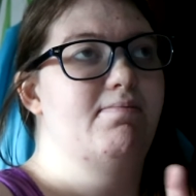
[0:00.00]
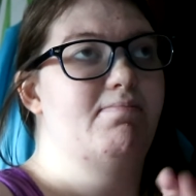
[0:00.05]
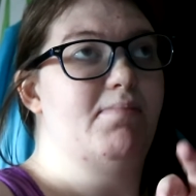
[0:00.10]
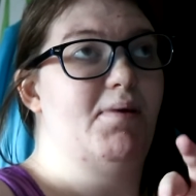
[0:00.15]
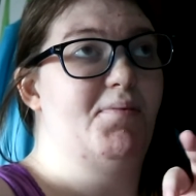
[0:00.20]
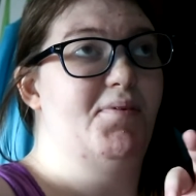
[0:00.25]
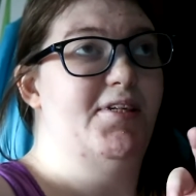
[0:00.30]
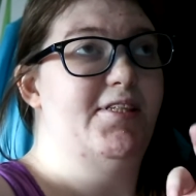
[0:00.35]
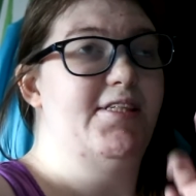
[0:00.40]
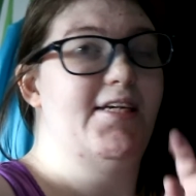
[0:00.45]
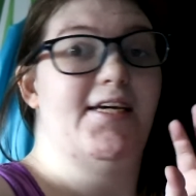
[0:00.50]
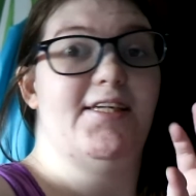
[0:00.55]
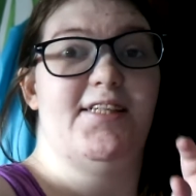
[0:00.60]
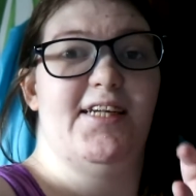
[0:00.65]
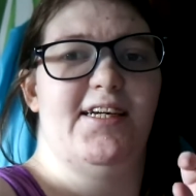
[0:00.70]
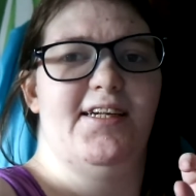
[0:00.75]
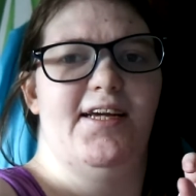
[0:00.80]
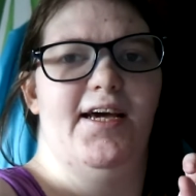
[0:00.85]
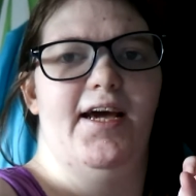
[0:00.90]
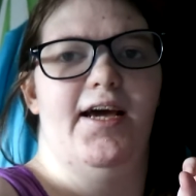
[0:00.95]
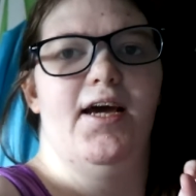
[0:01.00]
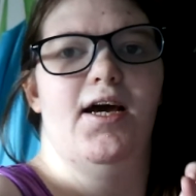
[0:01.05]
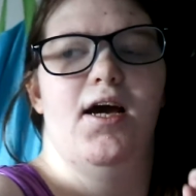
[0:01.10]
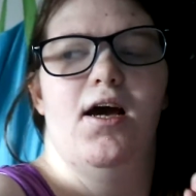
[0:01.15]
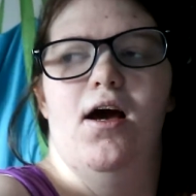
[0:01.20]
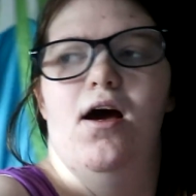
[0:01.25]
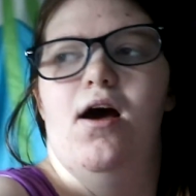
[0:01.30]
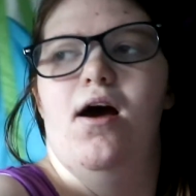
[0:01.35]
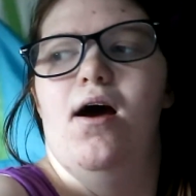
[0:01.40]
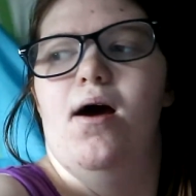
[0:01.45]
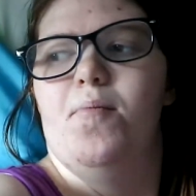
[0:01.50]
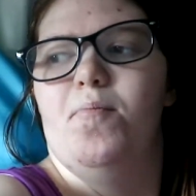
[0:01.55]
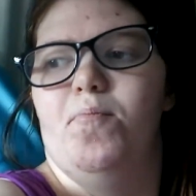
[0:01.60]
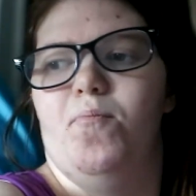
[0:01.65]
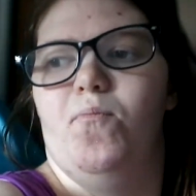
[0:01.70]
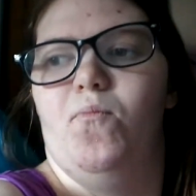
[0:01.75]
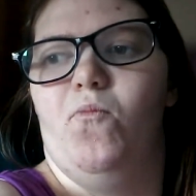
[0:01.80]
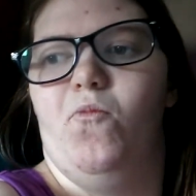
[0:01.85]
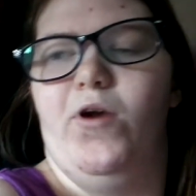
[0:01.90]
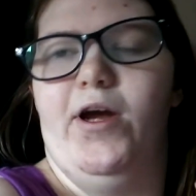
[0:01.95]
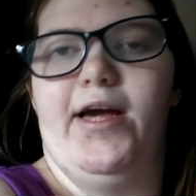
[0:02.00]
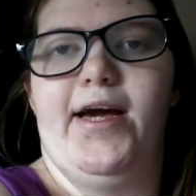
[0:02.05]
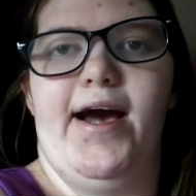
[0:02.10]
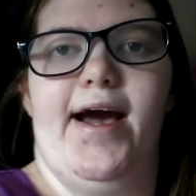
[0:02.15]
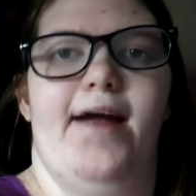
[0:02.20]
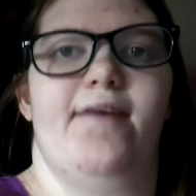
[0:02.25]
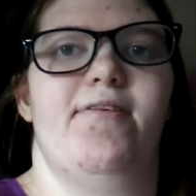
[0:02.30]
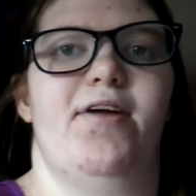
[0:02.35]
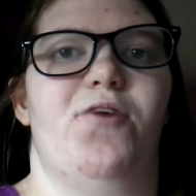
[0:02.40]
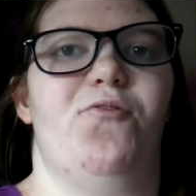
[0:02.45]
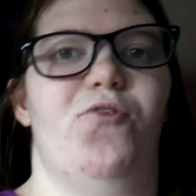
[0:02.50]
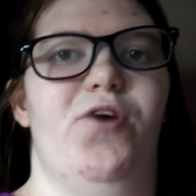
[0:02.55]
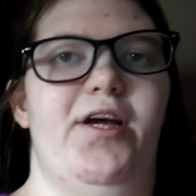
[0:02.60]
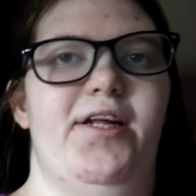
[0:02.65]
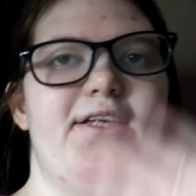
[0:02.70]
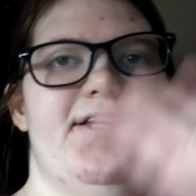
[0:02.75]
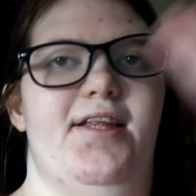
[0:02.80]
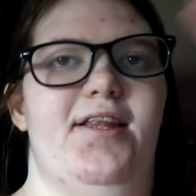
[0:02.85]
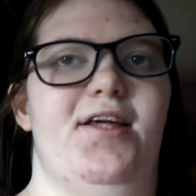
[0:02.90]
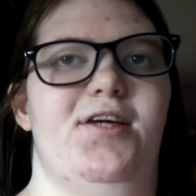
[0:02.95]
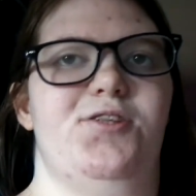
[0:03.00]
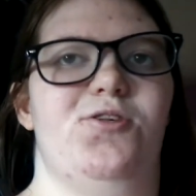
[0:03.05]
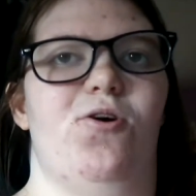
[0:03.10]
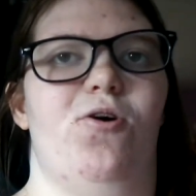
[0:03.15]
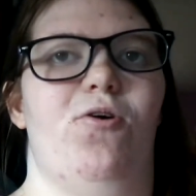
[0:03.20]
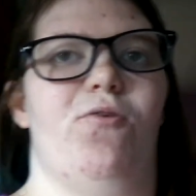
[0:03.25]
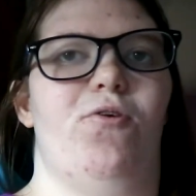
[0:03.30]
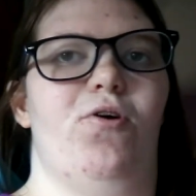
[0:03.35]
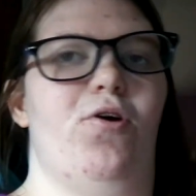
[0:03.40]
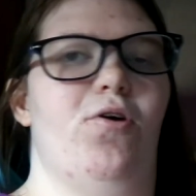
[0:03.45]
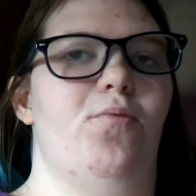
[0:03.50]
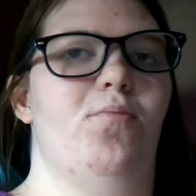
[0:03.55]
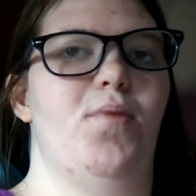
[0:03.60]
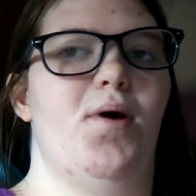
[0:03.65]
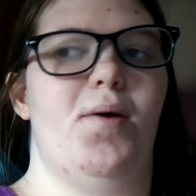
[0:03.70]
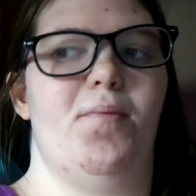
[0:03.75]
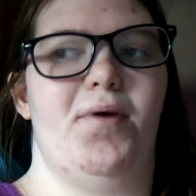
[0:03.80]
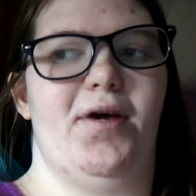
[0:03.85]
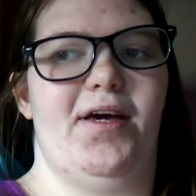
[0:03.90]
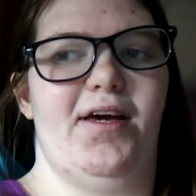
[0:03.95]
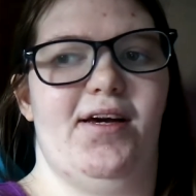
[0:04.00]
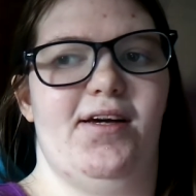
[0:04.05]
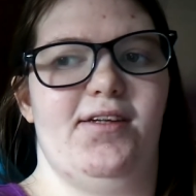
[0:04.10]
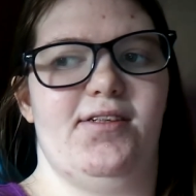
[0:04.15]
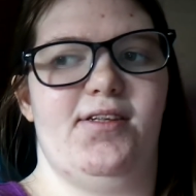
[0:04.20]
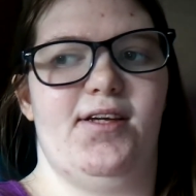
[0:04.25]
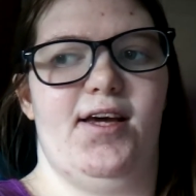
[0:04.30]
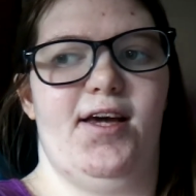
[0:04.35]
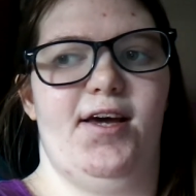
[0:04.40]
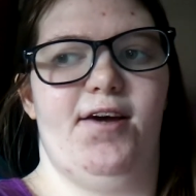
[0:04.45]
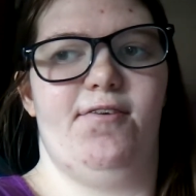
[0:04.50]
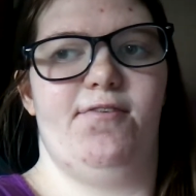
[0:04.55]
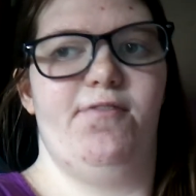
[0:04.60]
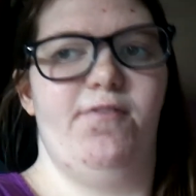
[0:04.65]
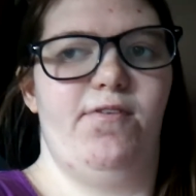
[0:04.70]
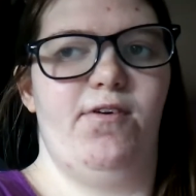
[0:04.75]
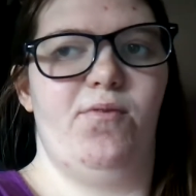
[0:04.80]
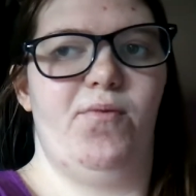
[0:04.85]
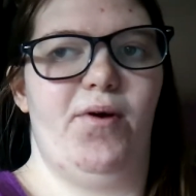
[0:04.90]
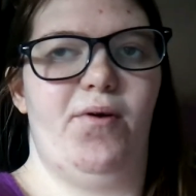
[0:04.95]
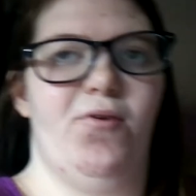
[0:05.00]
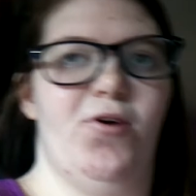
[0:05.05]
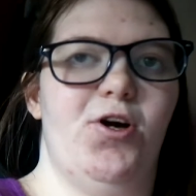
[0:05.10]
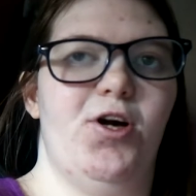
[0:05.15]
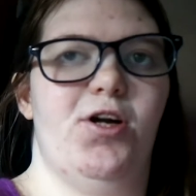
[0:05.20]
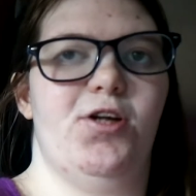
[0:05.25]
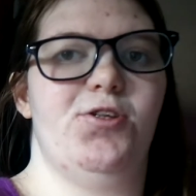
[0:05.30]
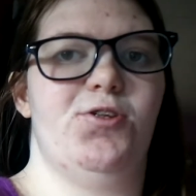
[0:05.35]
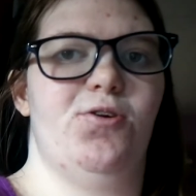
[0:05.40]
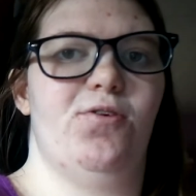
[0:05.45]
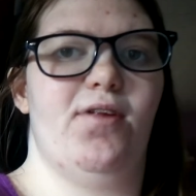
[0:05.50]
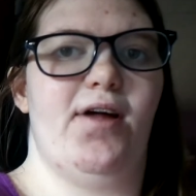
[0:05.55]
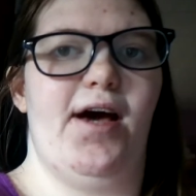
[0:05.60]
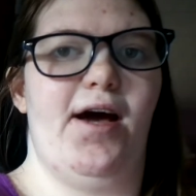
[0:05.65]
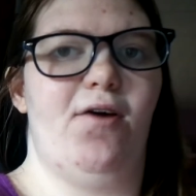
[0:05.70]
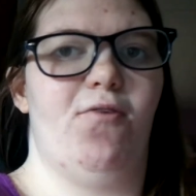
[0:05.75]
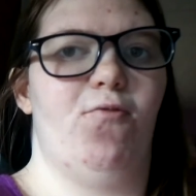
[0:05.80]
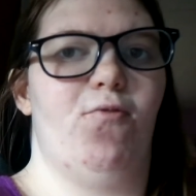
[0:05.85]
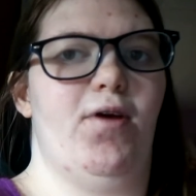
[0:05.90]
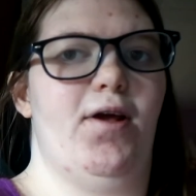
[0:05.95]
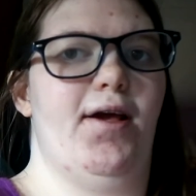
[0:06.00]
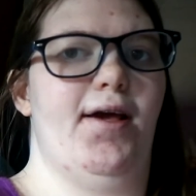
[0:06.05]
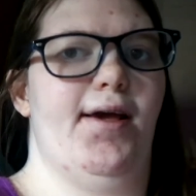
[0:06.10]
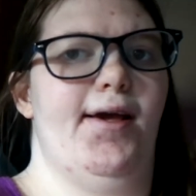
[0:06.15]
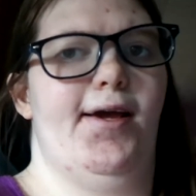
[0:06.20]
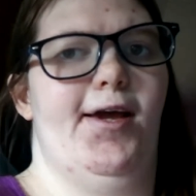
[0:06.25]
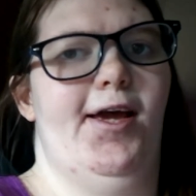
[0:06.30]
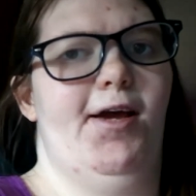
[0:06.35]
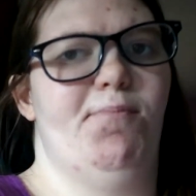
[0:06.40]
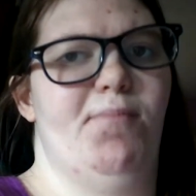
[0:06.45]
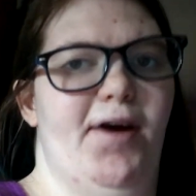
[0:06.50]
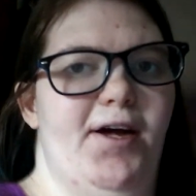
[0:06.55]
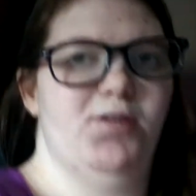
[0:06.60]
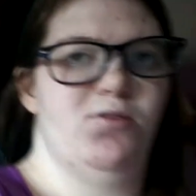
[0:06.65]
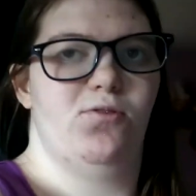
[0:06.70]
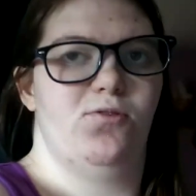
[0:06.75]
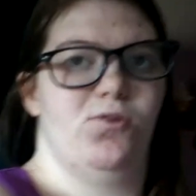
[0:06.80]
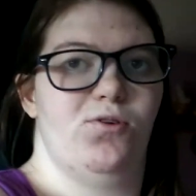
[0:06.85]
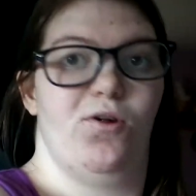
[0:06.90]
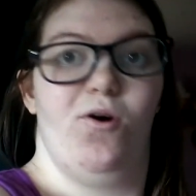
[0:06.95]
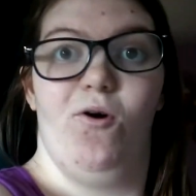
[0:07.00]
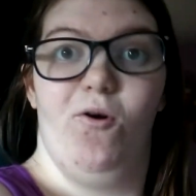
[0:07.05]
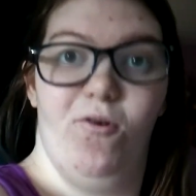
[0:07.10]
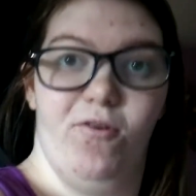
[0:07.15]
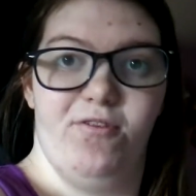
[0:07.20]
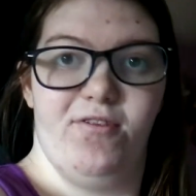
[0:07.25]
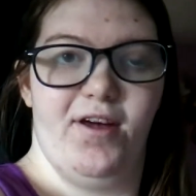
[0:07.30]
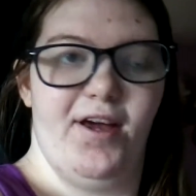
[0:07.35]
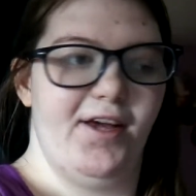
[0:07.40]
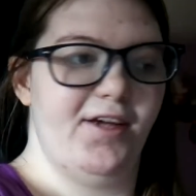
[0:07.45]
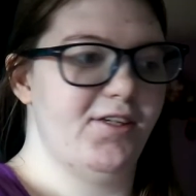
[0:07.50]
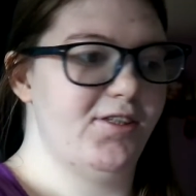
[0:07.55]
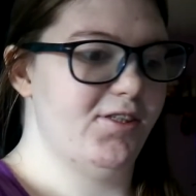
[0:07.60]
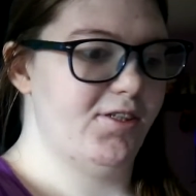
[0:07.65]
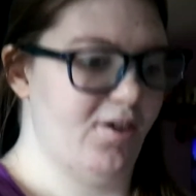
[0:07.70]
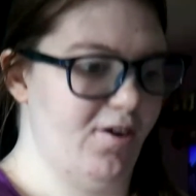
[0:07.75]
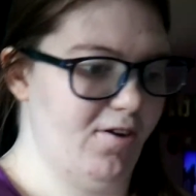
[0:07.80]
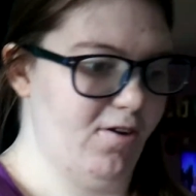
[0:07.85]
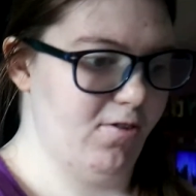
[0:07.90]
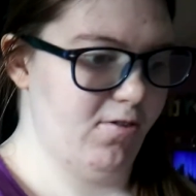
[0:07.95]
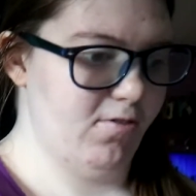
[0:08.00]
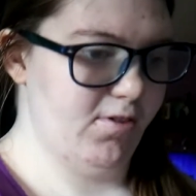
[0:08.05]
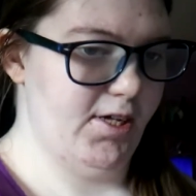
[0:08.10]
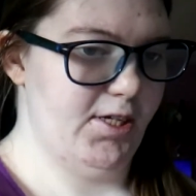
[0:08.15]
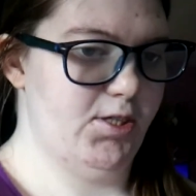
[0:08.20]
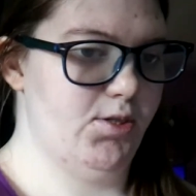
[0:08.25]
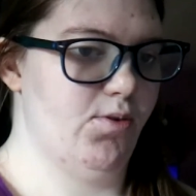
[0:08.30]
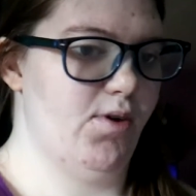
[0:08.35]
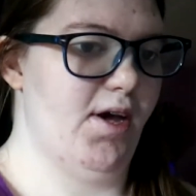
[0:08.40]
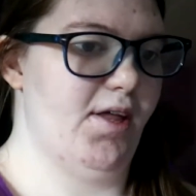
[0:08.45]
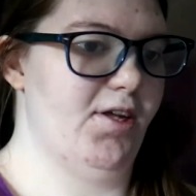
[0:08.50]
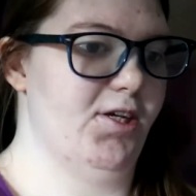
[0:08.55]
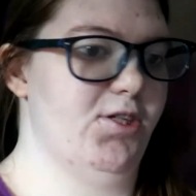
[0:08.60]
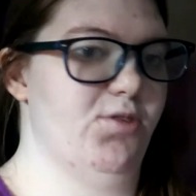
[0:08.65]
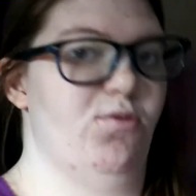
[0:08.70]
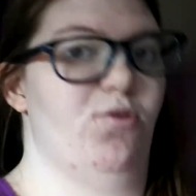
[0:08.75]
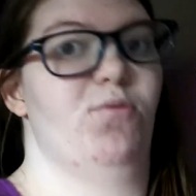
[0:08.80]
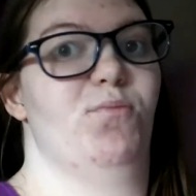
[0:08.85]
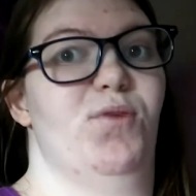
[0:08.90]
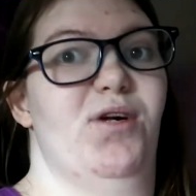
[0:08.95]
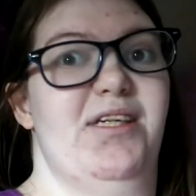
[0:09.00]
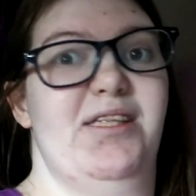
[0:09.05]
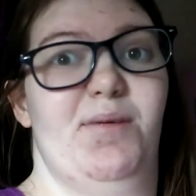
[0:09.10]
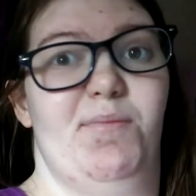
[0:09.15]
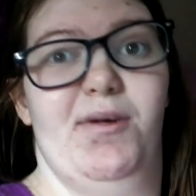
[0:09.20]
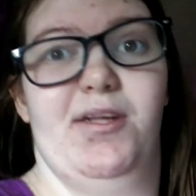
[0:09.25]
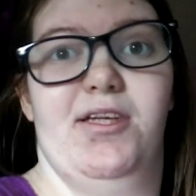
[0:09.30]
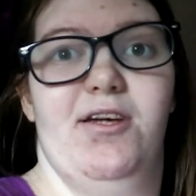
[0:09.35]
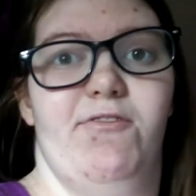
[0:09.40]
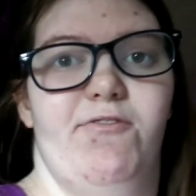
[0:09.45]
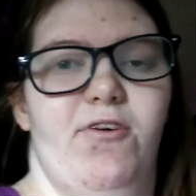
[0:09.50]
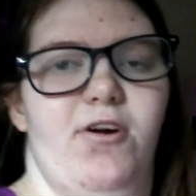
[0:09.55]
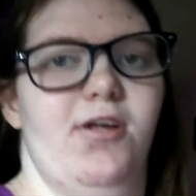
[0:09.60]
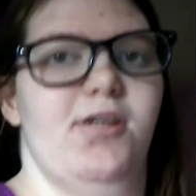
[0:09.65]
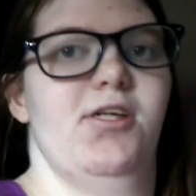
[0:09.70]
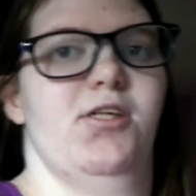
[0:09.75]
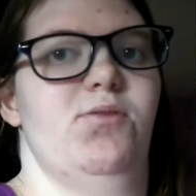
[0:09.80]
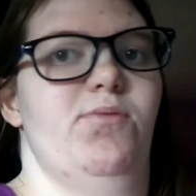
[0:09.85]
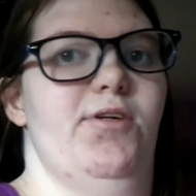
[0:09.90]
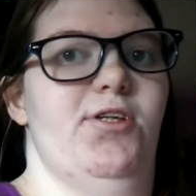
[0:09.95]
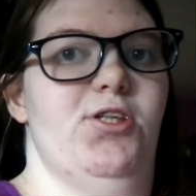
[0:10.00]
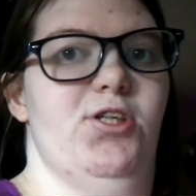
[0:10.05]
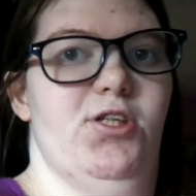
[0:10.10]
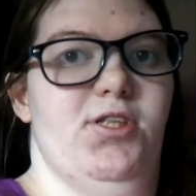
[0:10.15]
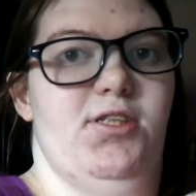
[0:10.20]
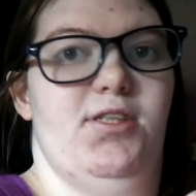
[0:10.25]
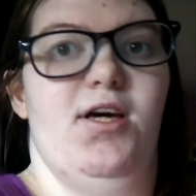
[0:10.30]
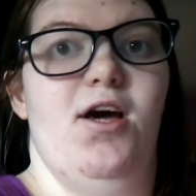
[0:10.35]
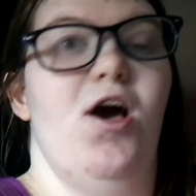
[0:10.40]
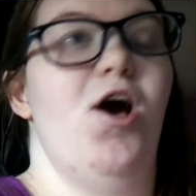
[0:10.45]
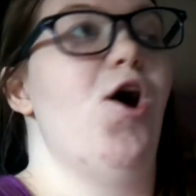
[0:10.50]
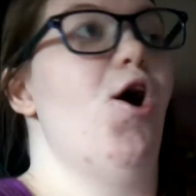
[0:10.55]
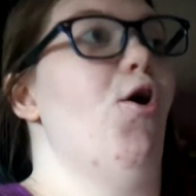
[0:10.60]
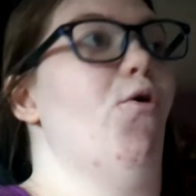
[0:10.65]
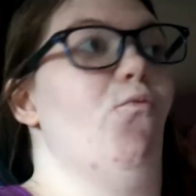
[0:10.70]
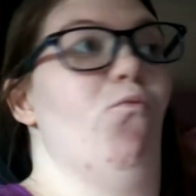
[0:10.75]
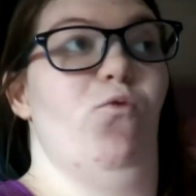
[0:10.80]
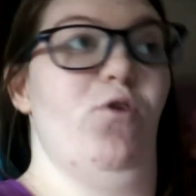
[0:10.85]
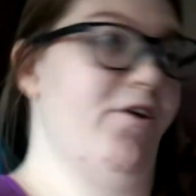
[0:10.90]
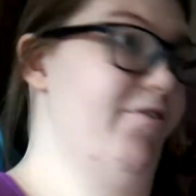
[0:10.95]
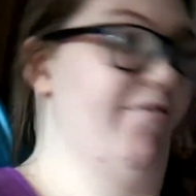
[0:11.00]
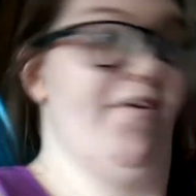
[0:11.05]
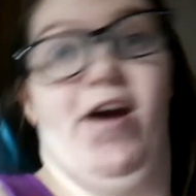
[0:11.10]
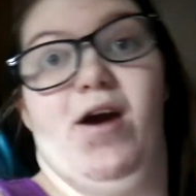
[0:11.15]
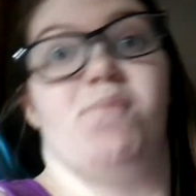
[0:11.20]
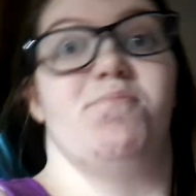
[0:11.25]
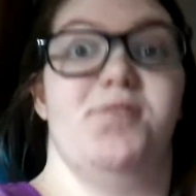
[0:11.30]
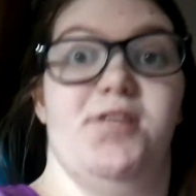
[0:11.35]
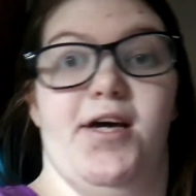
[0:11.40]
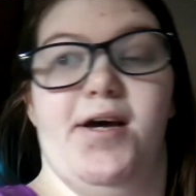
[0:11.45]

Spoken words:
I want to say Sunday, we kind of like redid this whole room, because if we were going to do that, we might as well do the whole thing. So that's why this room looks a bit different, because we just revamped